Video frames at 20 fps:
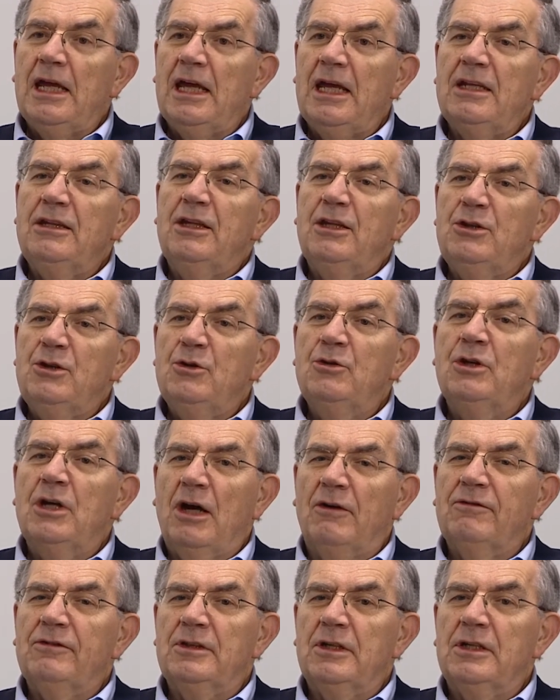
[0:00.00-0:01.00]
in the new
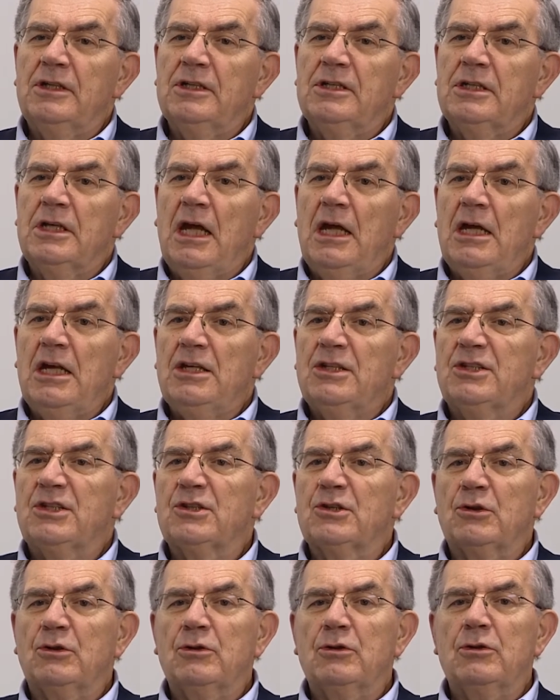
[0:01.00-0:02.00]
covenant.
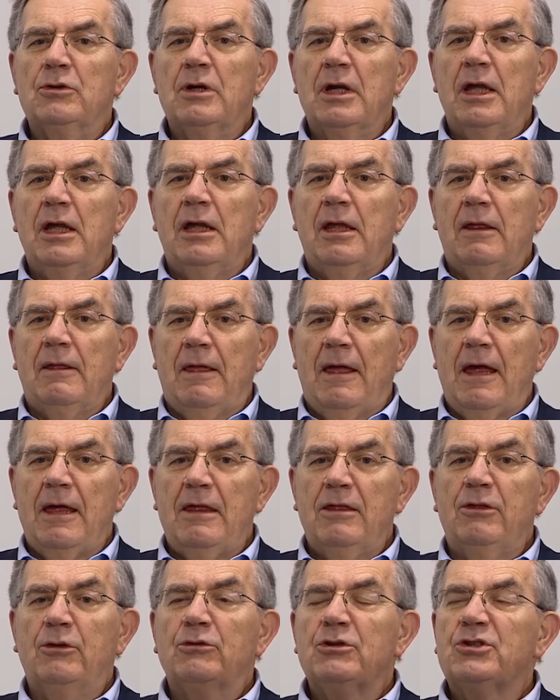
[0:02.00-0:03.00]
So uh,
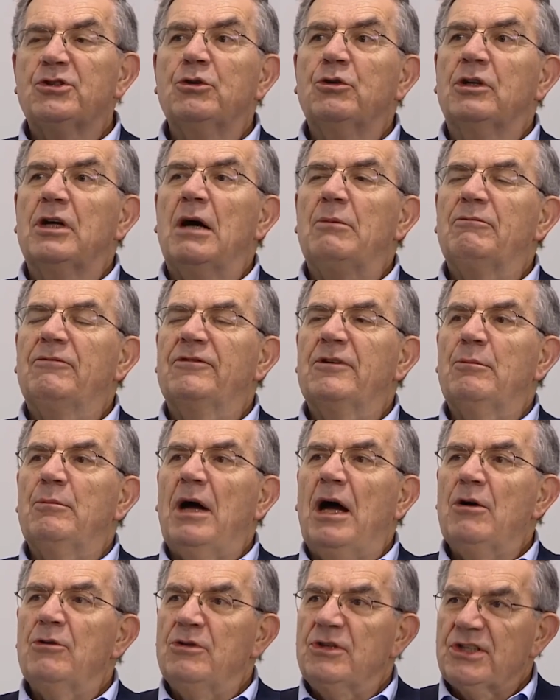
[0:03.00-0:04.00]
those who come from
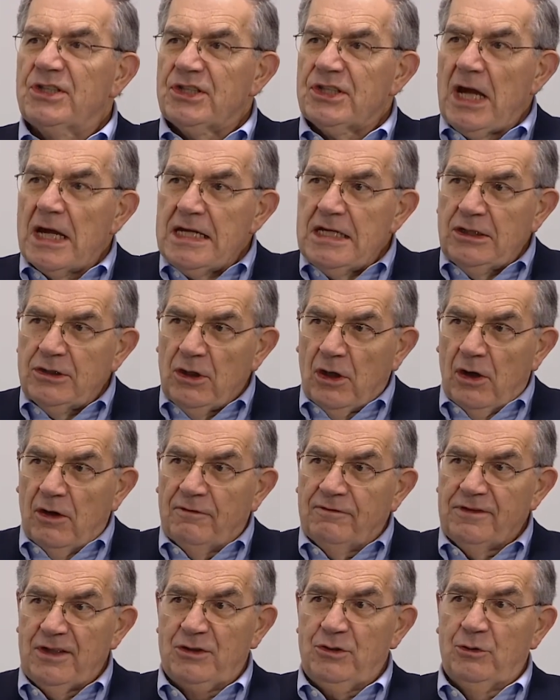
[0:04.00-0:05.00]
outside
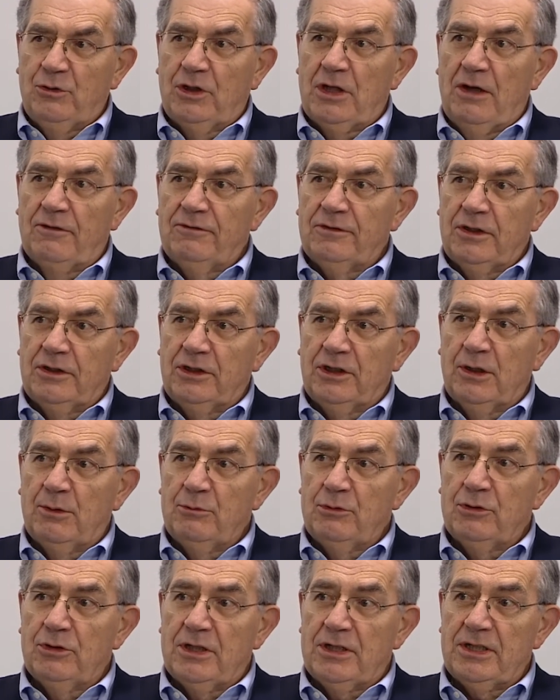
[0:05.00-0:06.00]
of the new covenant
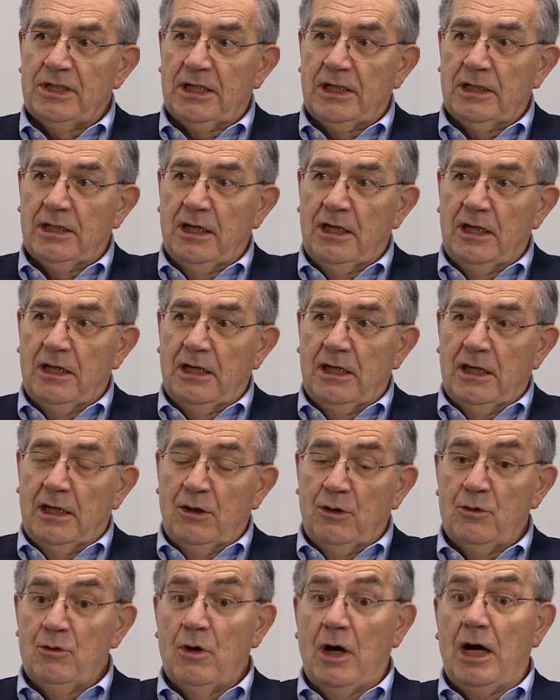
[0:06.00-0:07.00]
community,
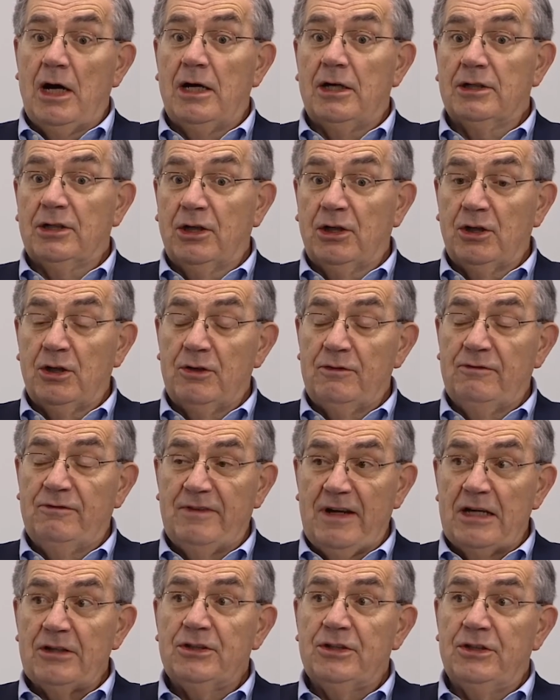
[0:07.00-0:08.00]
who are
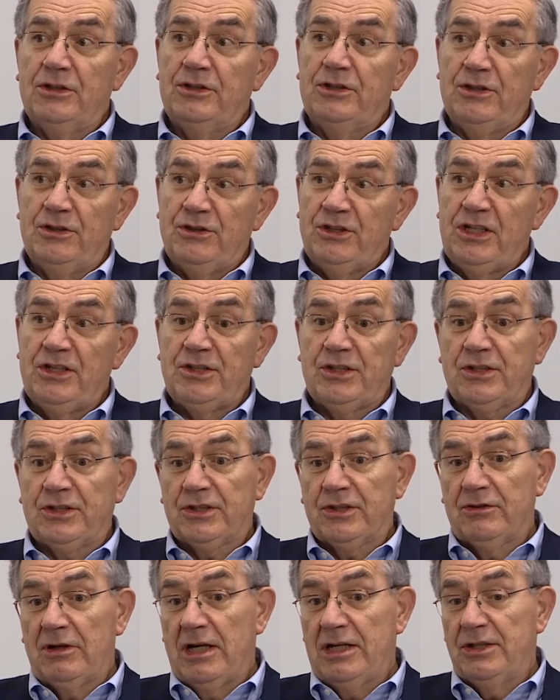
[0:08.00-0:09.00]
converted to Jesus
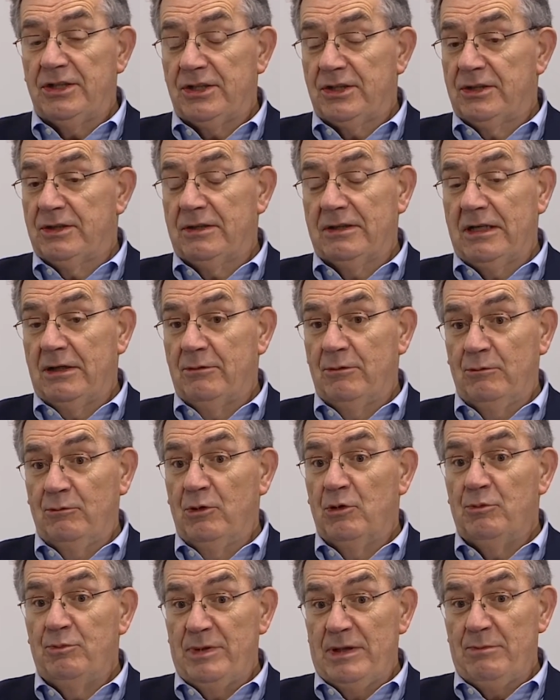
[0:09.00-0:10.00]
Christ,
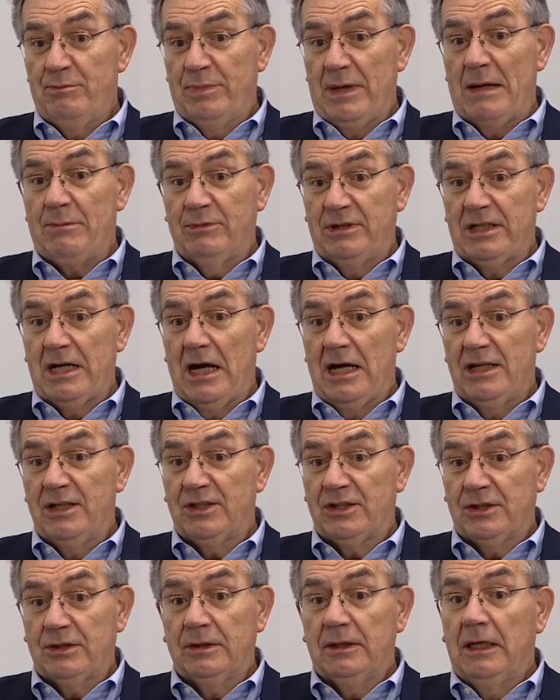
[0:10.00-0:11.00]
will be
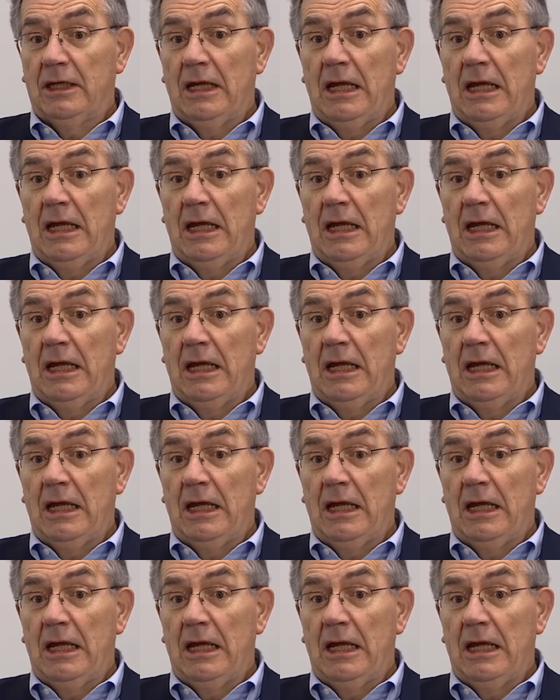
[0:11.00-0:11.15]
baptized